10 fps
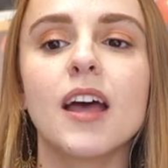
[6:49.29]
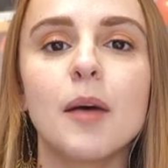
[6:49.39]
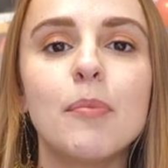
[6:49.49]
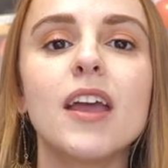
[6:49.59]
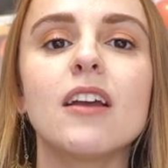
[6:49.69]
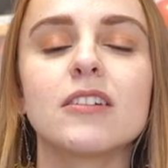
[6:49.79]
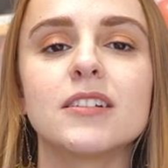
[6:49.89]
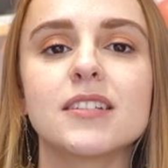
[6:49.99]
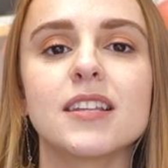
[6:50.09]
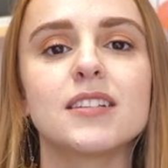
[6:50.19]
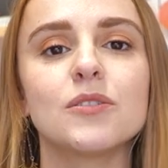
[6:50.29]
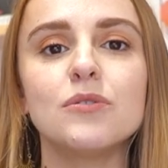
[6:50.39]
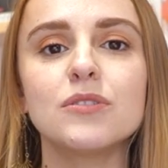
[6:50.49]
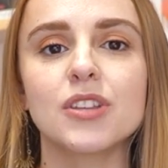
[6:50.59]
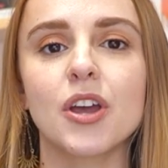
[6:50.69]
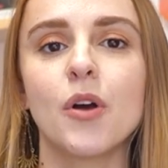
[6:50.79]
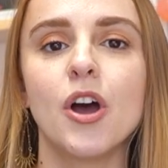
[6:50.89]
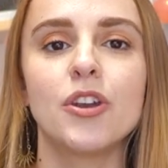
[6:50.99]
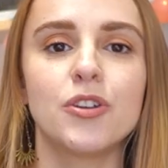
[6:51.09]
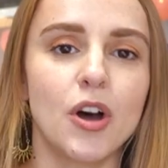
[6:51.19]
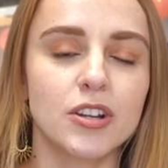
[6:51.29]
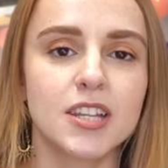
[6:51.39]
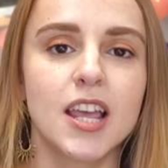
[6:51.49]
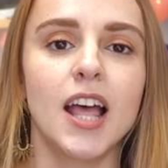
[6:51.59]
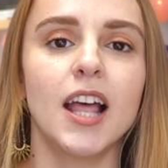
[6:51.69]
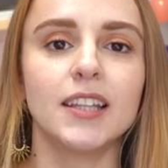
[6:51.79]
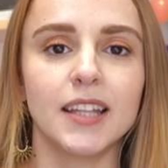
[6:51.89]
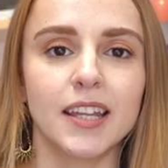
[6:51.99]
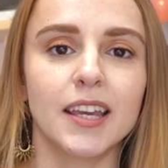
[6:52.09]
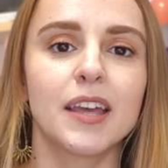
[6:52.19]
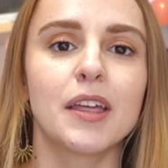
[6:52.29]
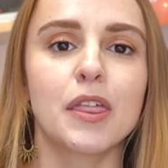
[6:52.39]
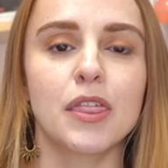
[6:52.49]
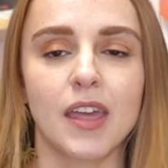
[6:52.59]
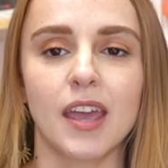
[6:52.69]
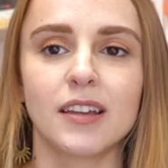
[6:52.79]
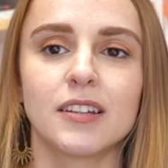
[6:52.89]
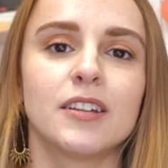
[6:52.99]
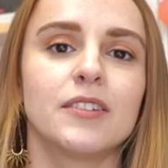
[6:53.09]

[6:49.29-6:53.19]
appearance is also not a linear thing,